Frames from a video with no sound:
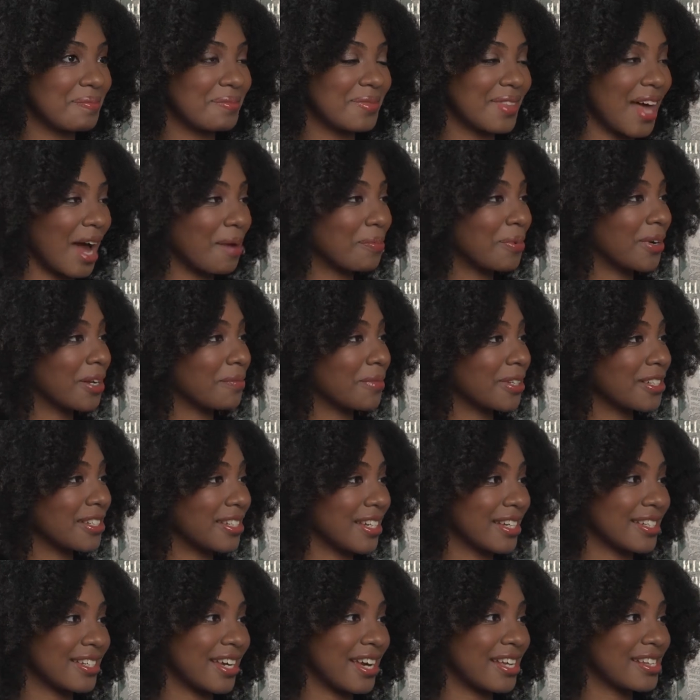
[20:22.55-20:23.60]
That pretty much
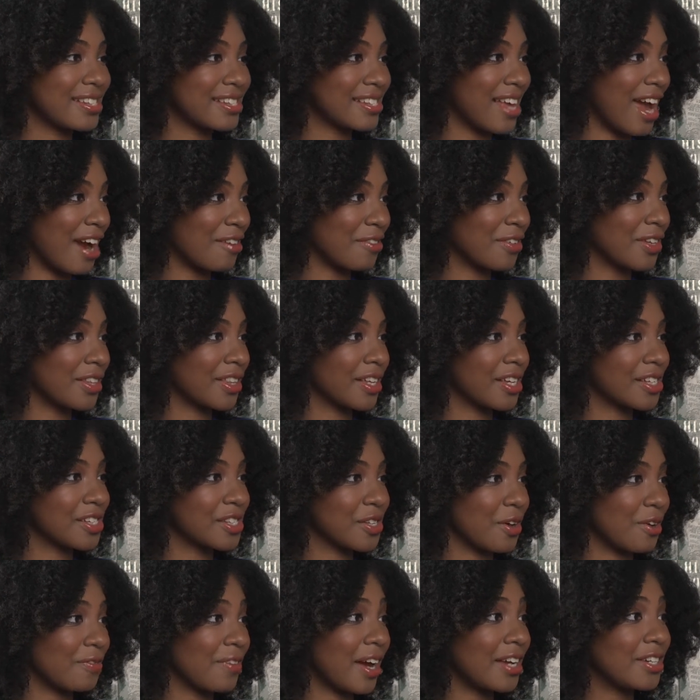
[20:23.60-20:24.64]
dictates everything.
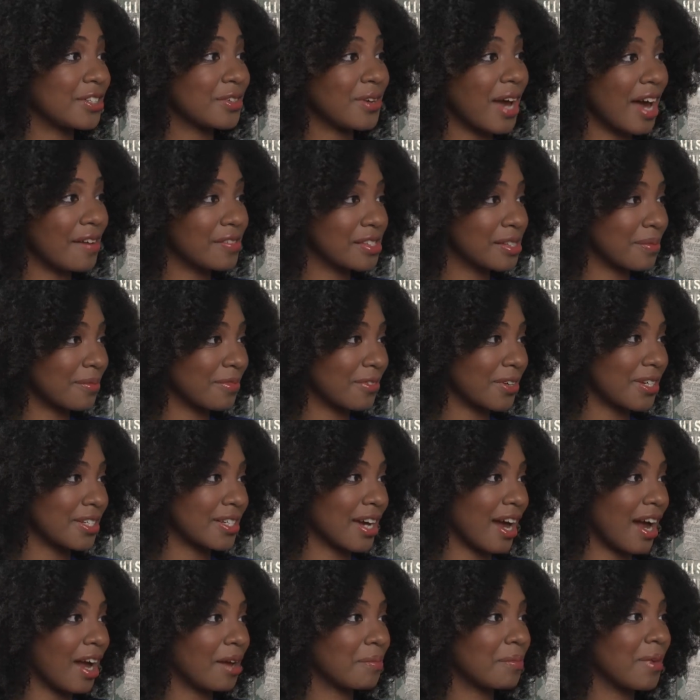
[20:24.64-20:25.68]
So if I do have some free
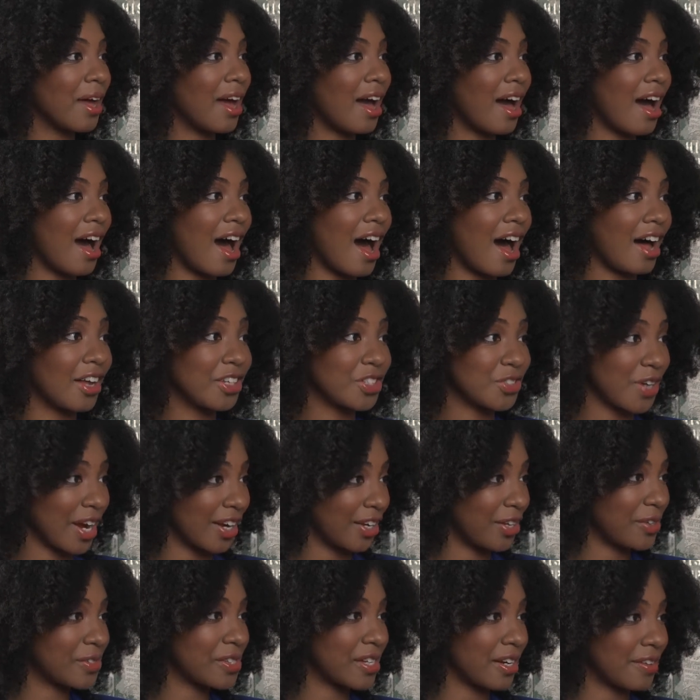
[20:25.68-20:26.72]
time, I'll try
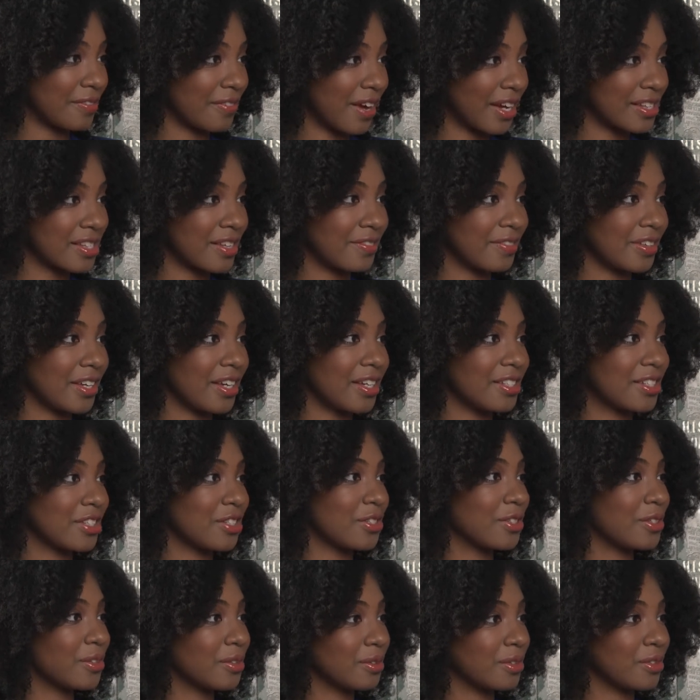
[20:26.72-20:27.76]
to use it effectively
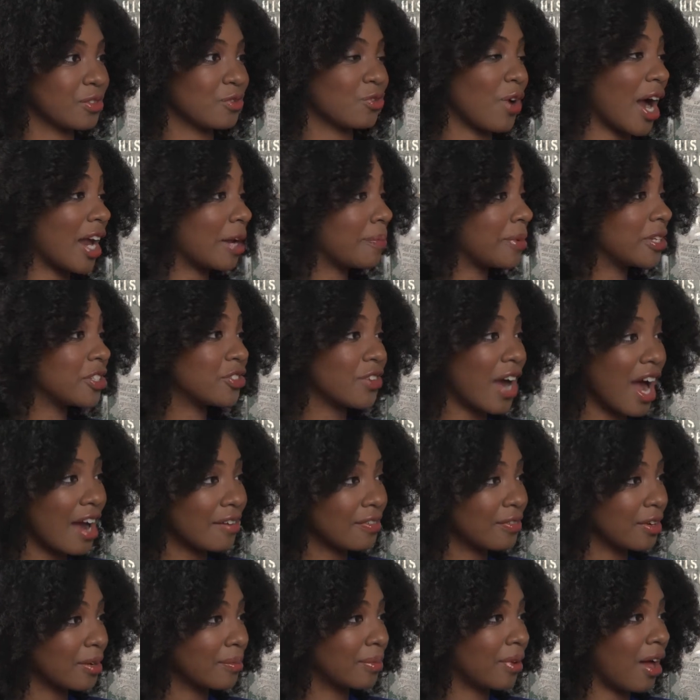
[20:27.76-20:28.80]
to write up a
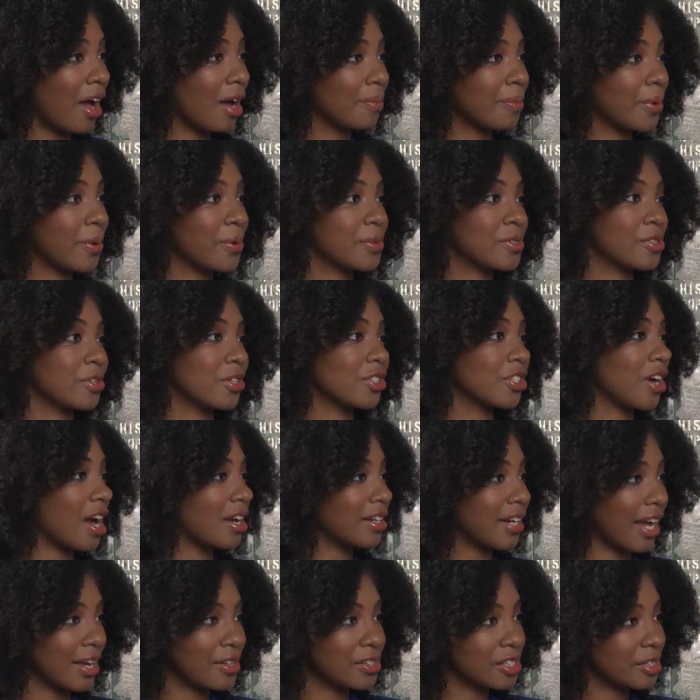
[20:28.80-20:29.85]
draft for a blog post or
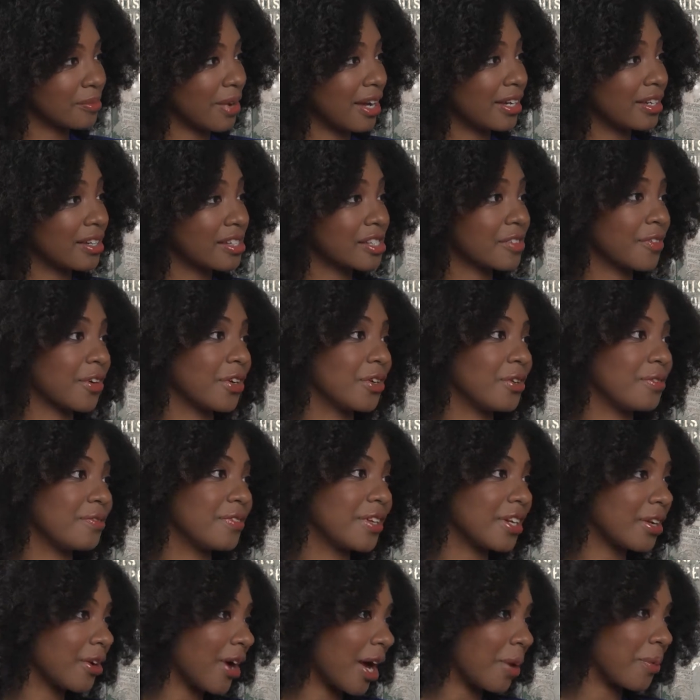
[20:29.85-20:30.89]
jot down some ideas for a new
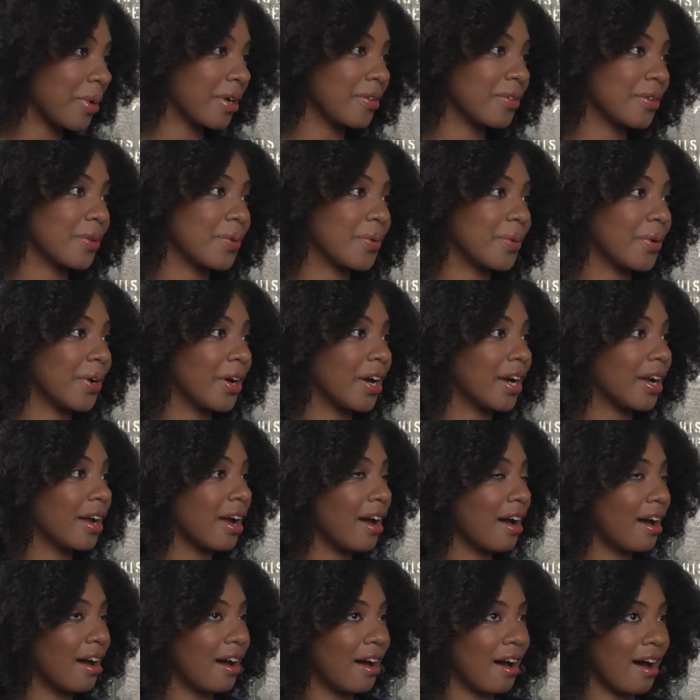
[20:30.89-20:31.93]
video I want to record.
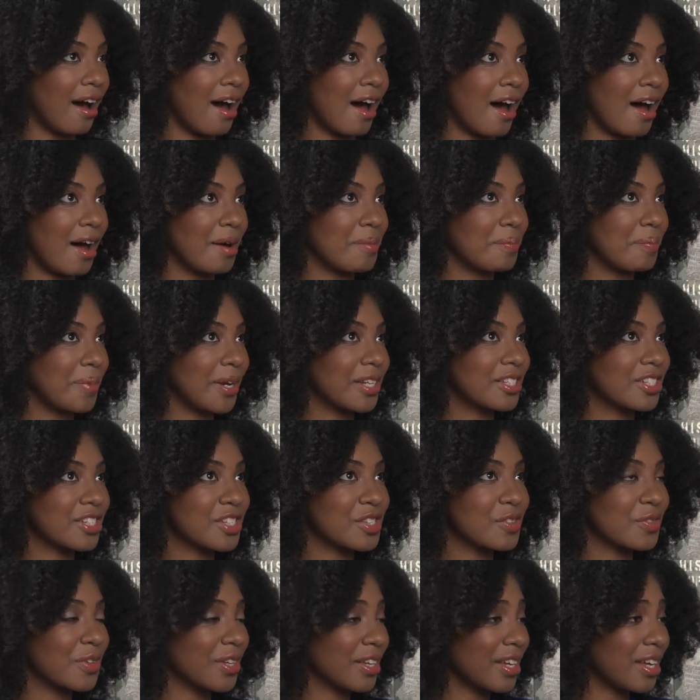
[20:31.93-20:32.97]
But it's
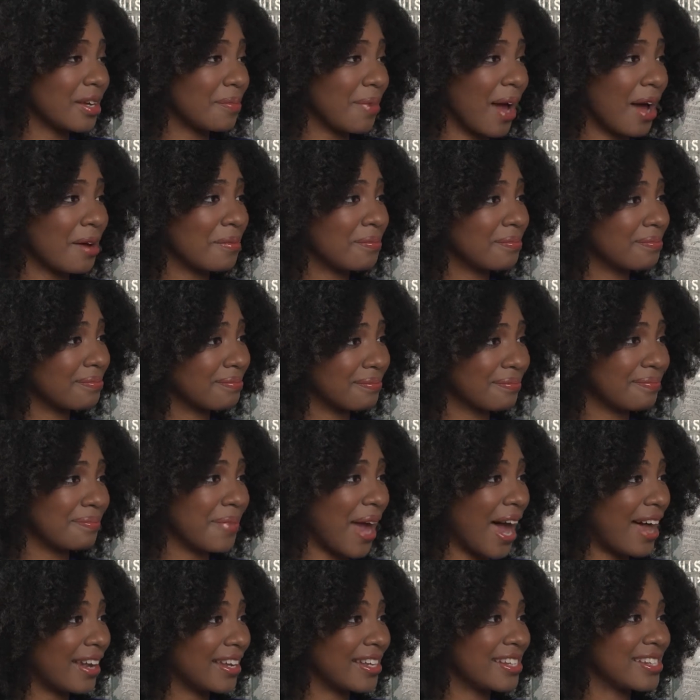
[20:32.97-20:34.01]
just really about
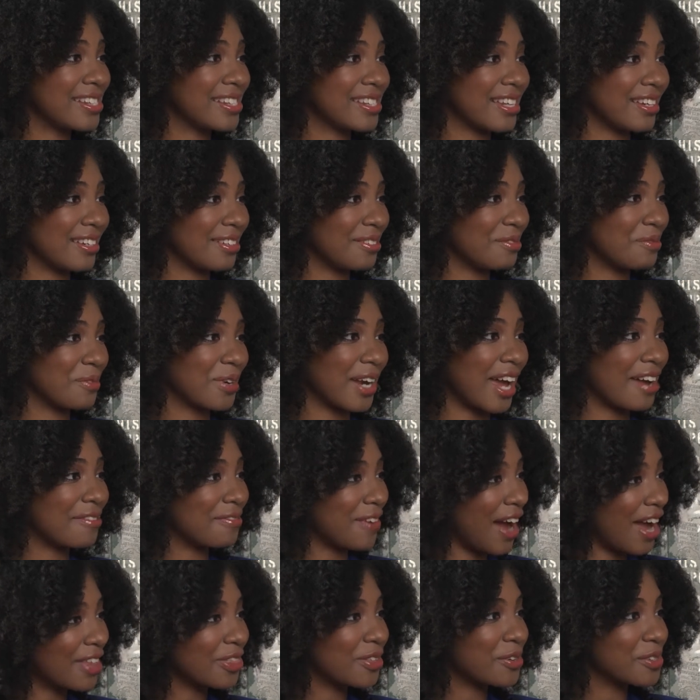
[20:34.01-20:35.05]
balance, and when I
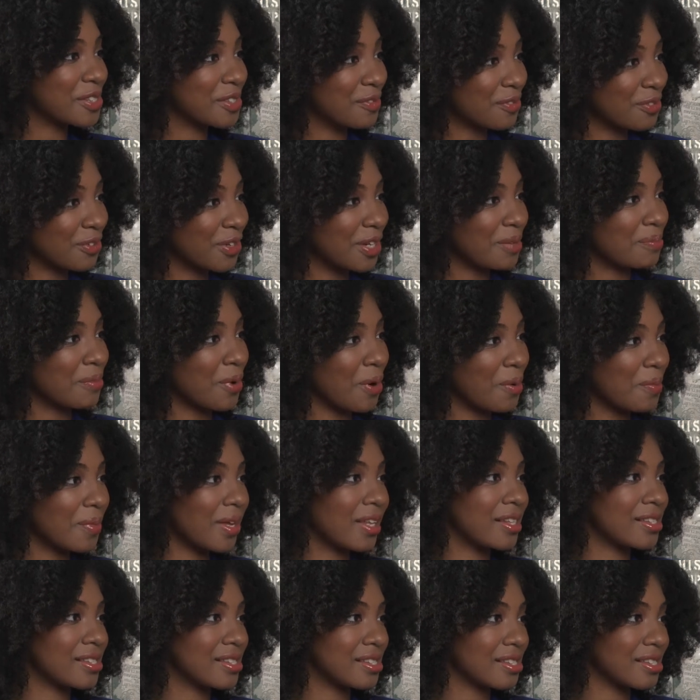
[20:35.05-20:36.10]
find those free
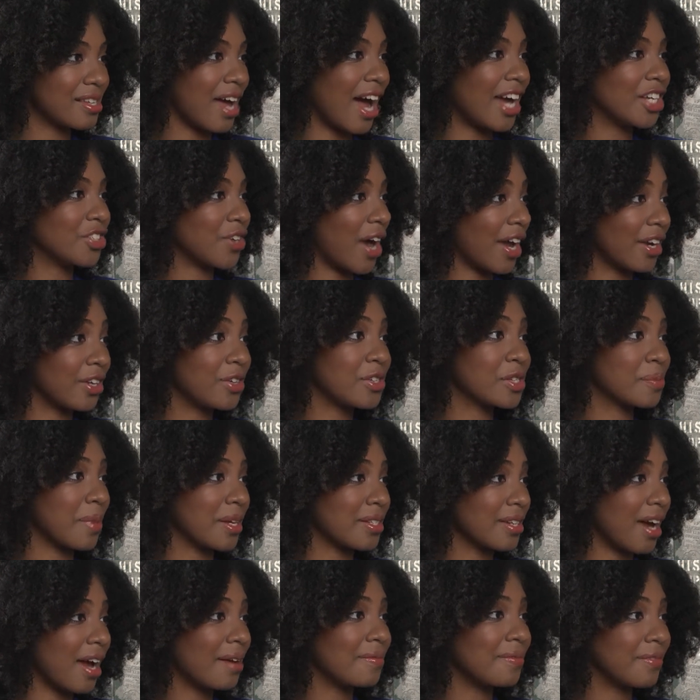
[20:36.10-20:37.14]
moments, I try to use
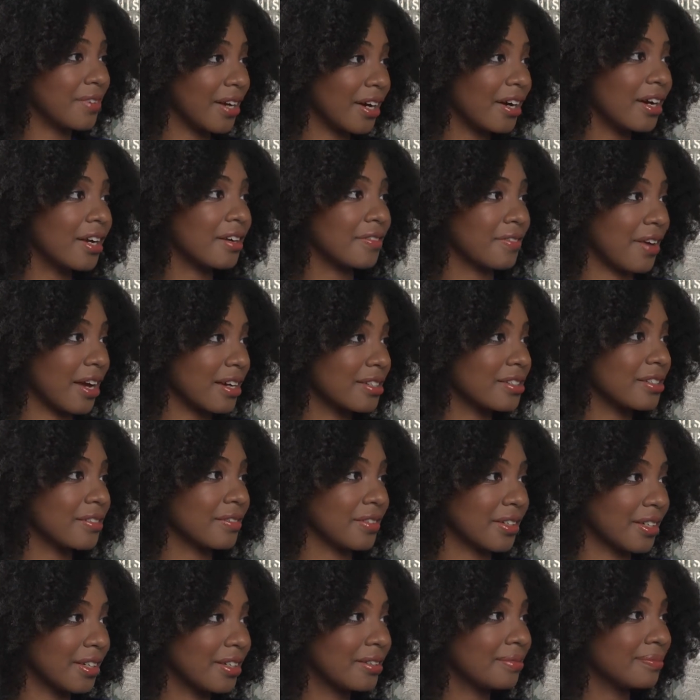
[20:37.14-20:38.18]
my time very
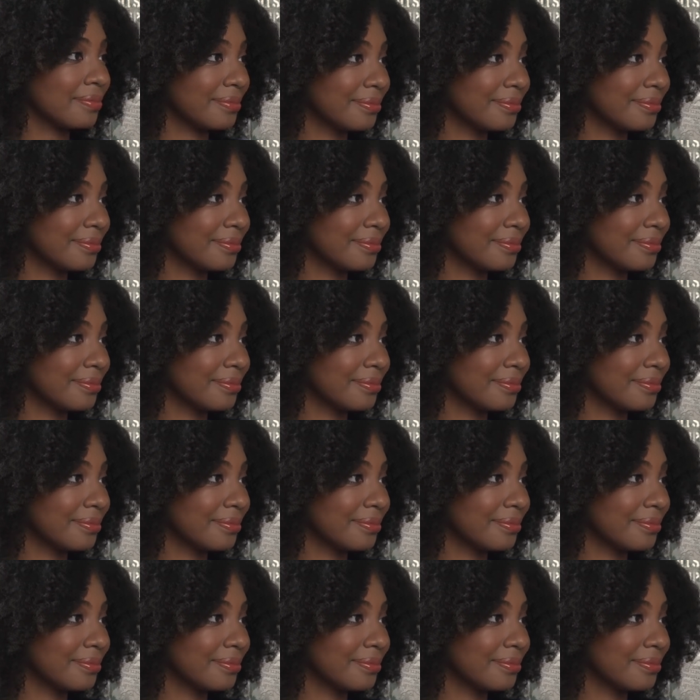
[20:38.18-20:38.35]
effectively.